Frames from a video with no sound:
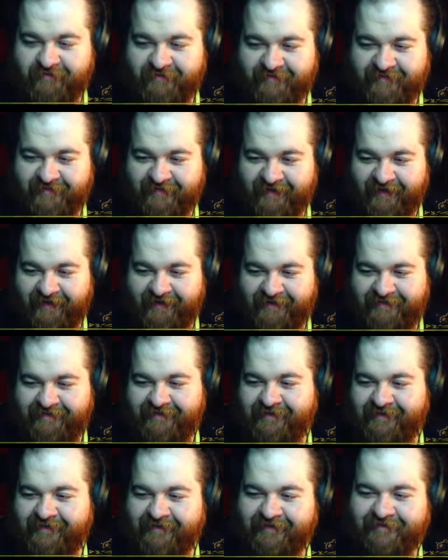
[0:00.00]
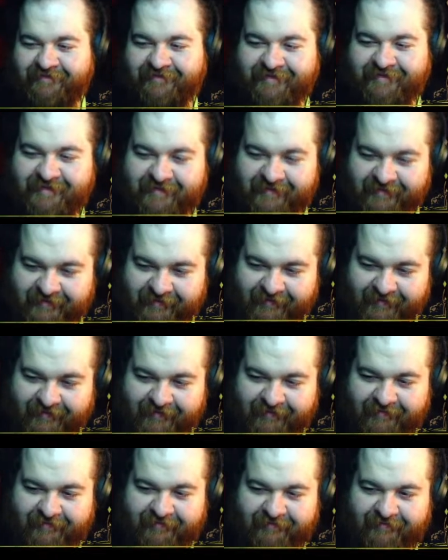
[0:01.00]
Nah. Let's see
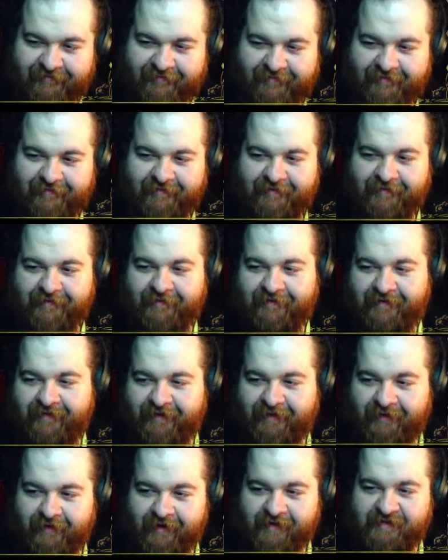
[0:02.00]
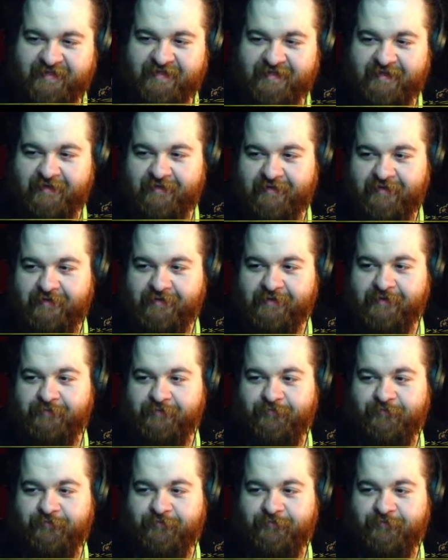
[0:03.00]
here. All right, so